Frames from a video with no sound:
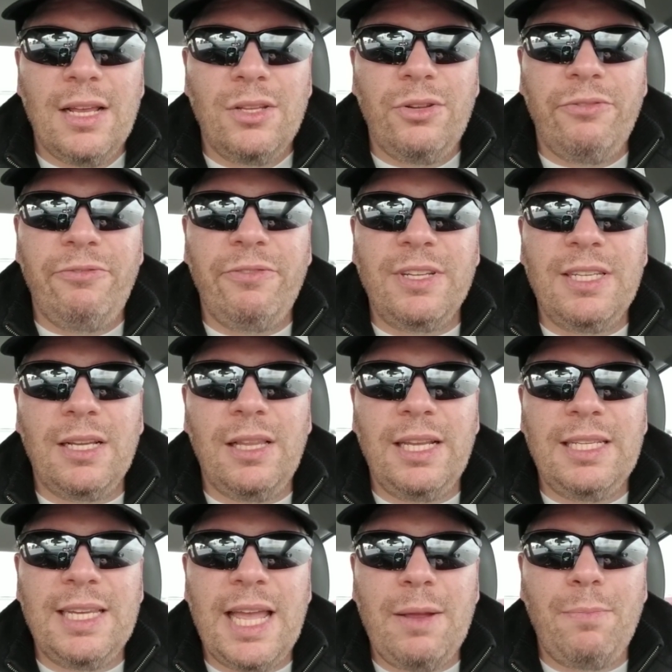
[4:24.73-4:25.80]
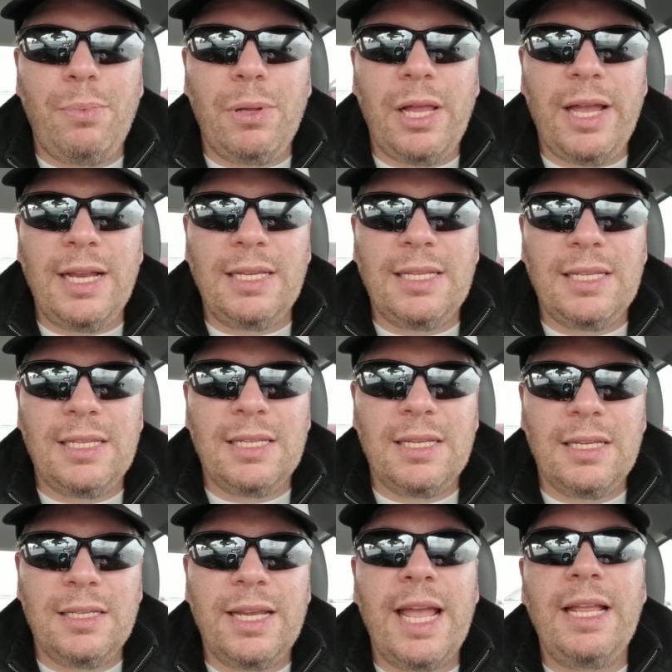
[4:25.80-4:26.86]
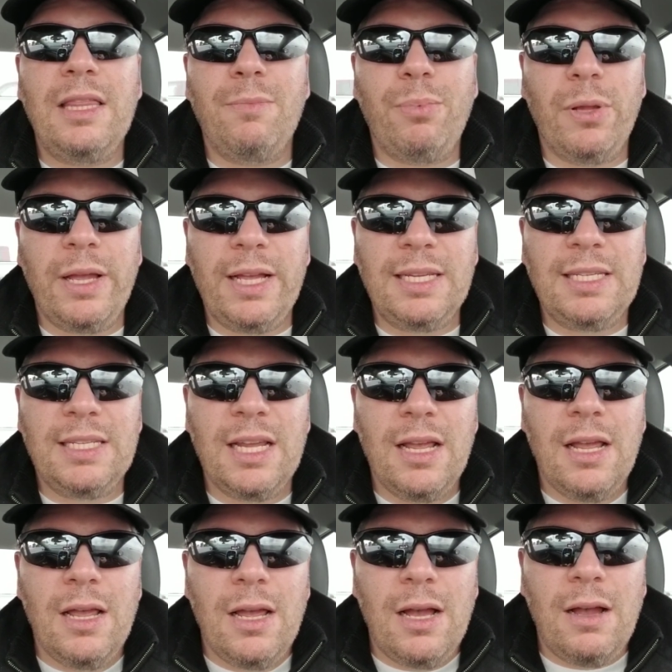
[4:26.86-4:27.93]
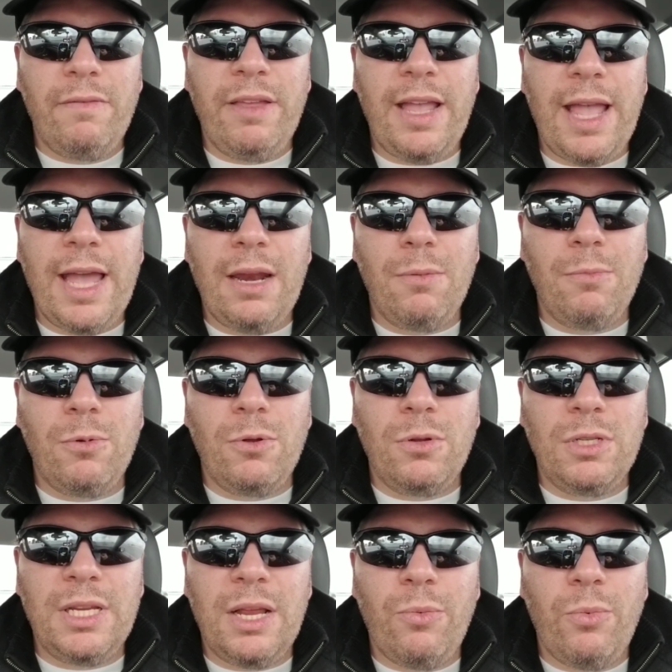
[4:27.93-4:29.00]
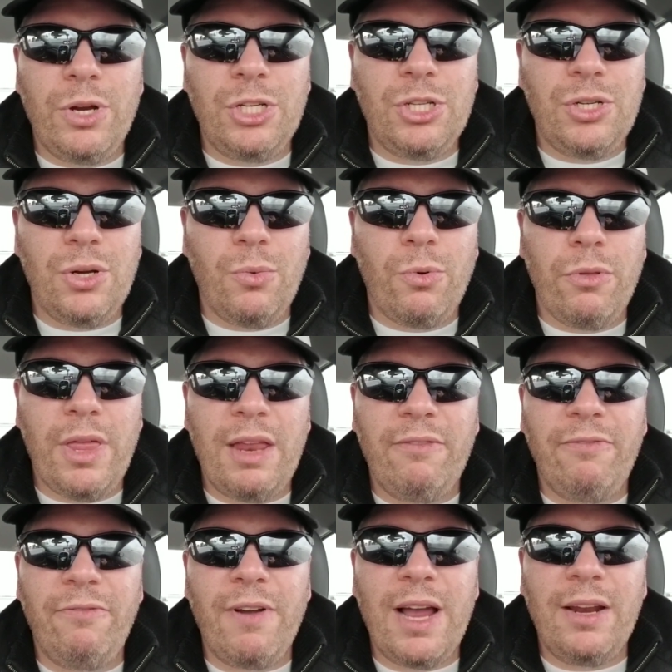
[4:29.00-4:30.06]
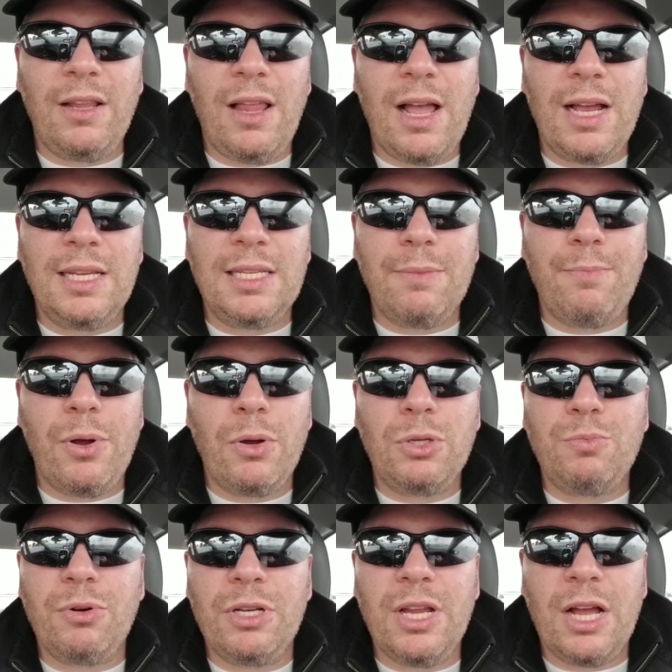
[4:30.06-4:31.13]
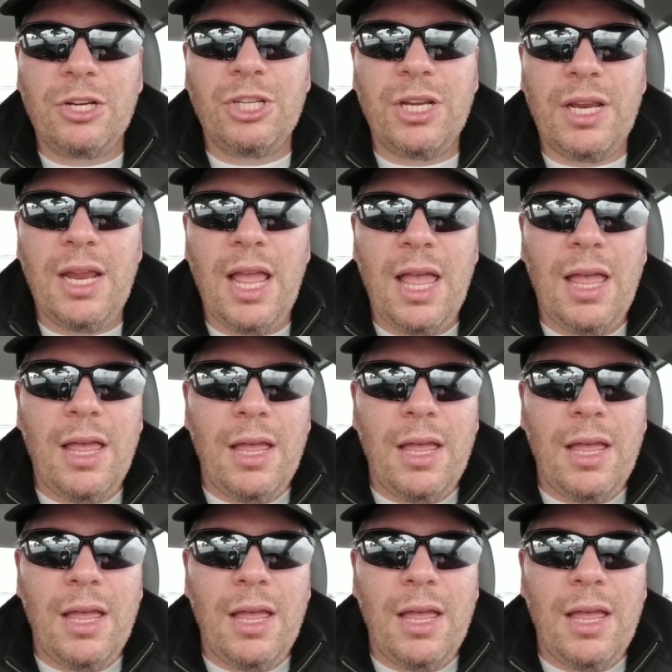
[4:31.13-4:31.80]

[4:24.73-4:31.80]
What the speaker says: to physically take the place of the animals, and which were then finalized in post-production